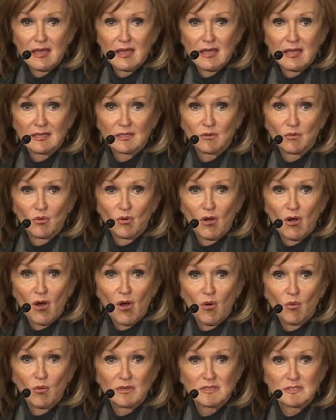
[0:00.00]
And it will
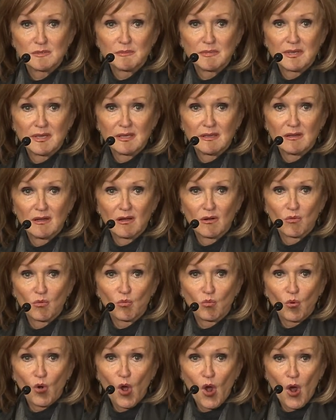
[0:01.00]
always be a
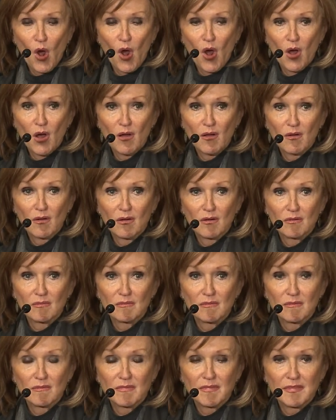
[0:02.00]
raw
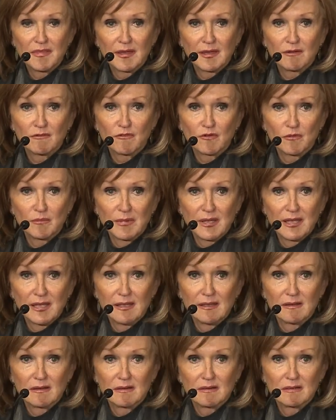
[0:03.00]
thing for
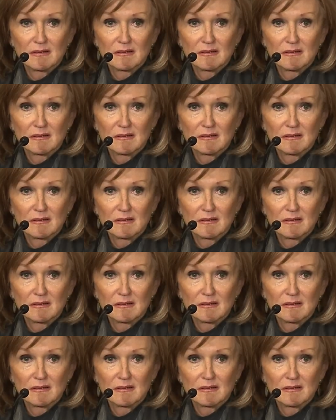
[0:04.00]
me.